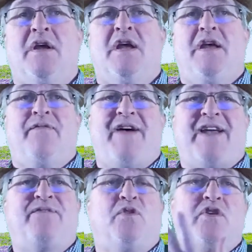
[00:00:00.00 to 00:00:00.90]
In
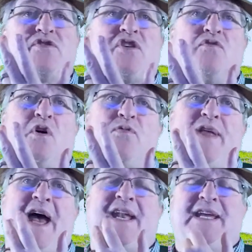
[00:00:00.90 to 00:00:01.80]
fact, Polyushkin wrote
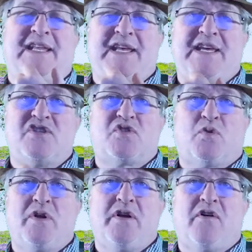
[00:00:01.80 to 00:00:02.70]
that in the
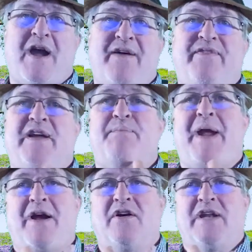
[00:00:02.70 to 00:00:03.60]
historiography
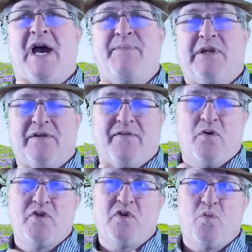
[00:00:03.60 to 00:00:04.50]
paradigm, the
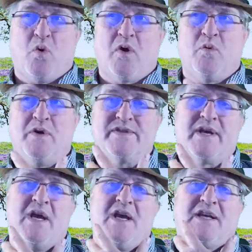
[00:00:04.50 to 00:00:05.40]
Livonian War was
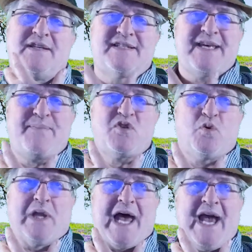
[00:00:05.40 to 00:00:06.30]

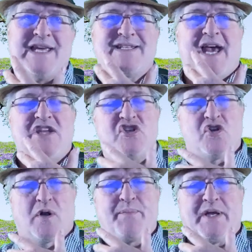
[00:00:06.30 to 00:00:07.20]
conceptualized as
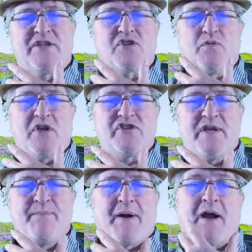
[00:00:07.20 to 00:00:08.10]
Europe against the Russian
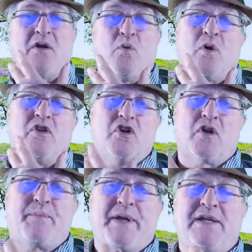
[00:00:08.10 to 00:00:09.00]
Empire or
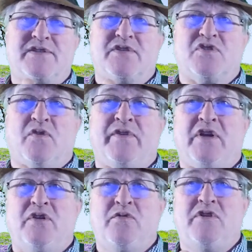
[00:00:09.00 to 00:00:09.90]
Europe against the
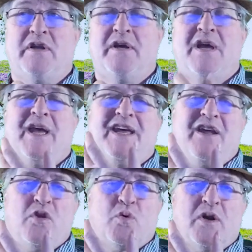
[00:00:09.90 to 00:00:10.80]
Soviet Union. In
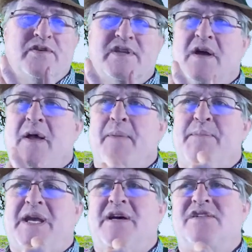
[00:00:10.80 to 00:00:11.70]
other words,
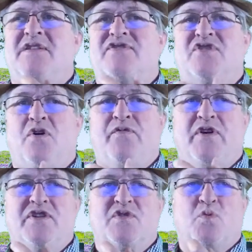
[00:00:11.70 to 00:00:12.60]
because of the
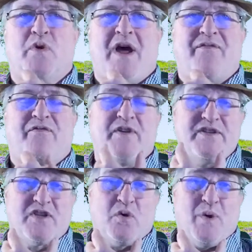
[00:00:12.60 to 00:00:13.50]
Soviets were not
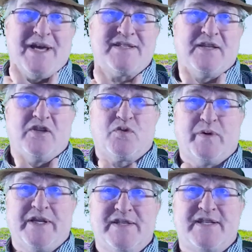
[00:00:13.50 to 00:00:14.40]
friends of the West in the
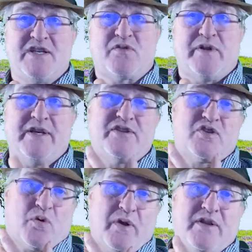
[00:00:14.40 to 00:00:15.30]
20th century,
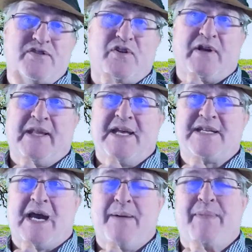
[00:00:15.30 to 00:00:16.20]
historians during that
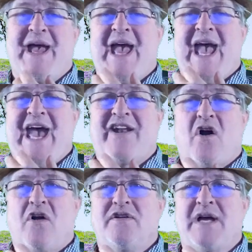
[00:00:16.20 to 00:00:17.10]
time had a
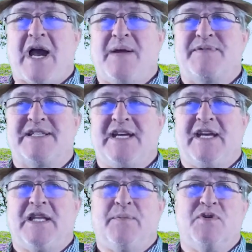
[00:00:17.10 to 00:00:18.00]
hard time
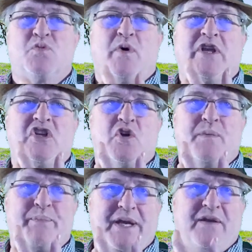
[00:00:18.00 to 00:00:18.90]
seeing them as one of
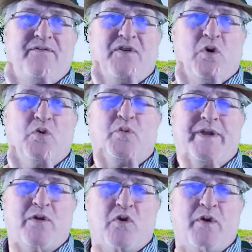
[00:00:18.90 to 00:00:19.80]
European fold when
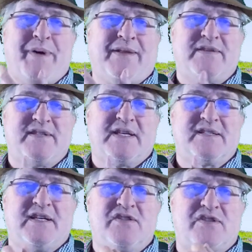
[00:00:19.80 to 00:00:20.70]
they wrote about the
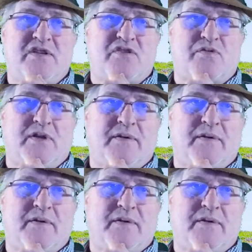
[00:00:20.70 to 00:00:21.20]
16th century.